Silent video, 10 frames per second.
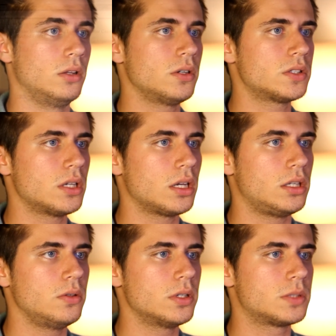looks like
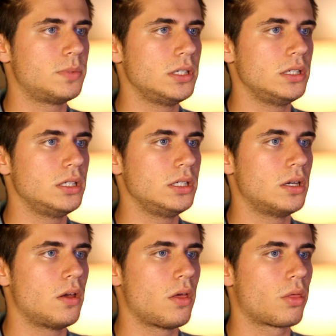USB
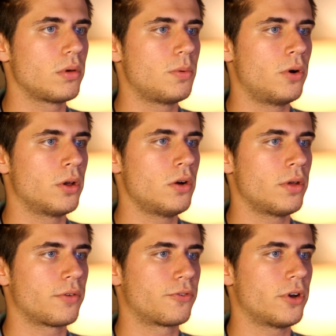3.0
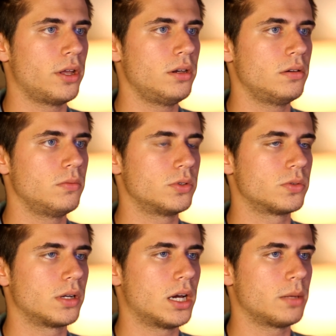on the front, which
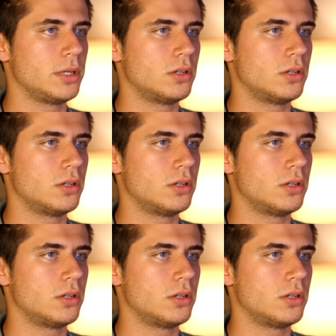would kind of be